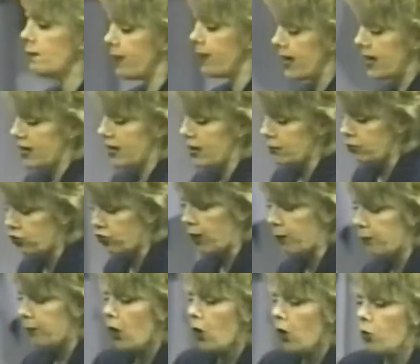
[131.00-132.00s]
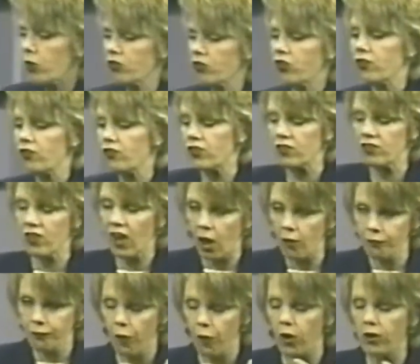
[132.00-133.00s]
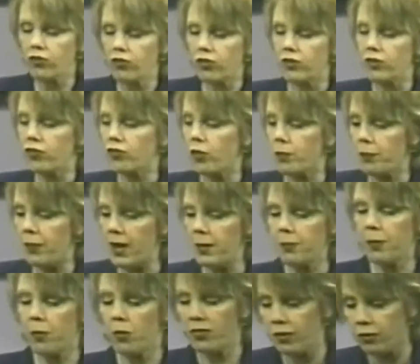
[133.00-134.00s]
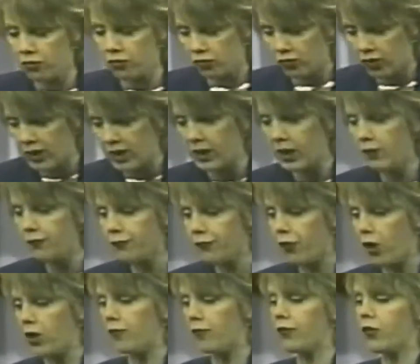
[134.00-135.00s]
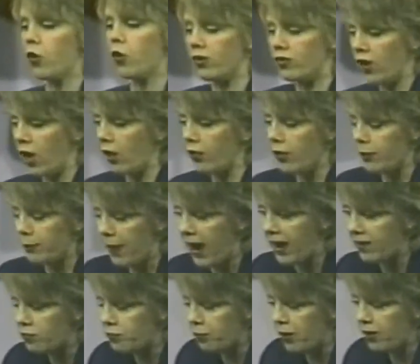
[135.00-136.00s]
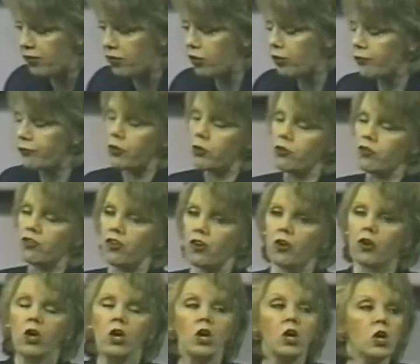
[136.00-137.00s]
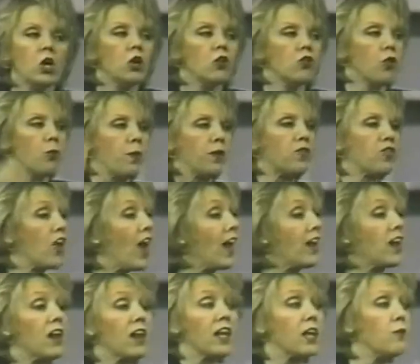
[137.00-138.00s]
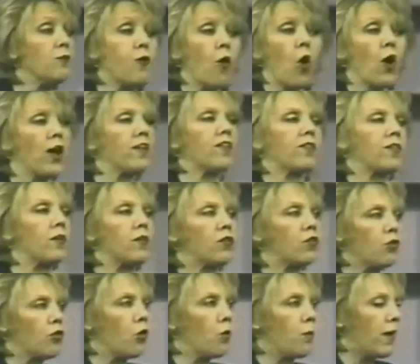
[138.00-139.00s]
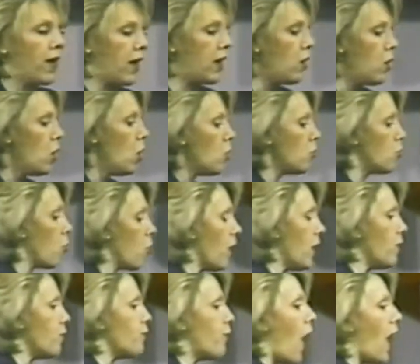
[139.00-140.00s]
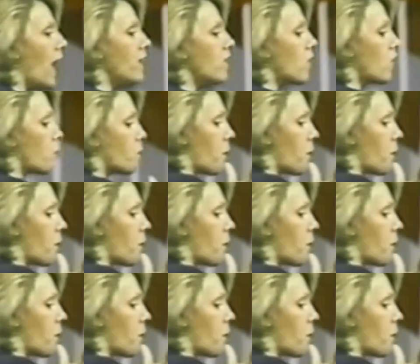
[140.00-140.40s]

in mediumship, which is to tell fortunes to people when they're sitting in front of you or tell their past, present, or future, to be channeling voices through me, to invite